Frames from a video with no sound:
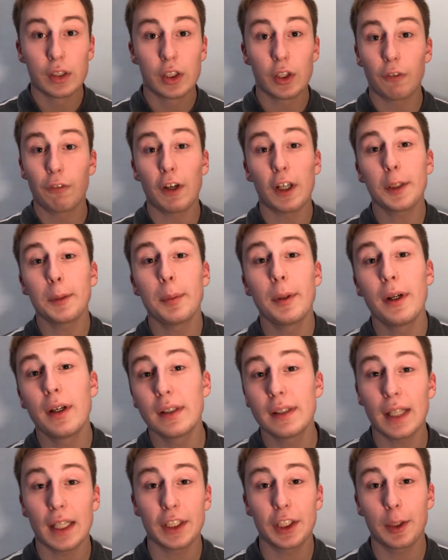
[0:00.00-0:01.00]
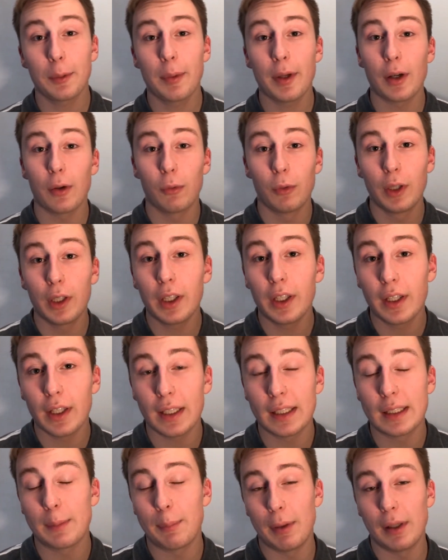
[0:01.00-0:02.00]
So freshman year has actually been a really good
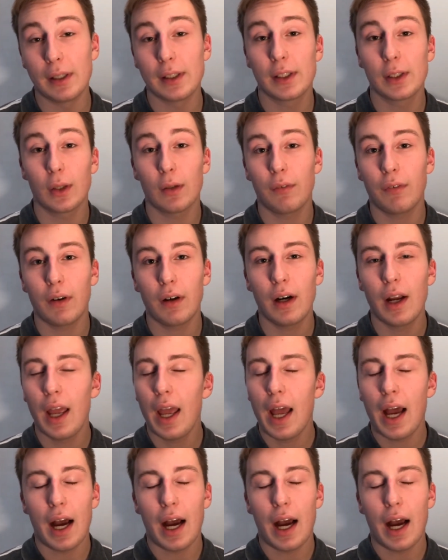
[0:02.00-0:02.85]
experience so far.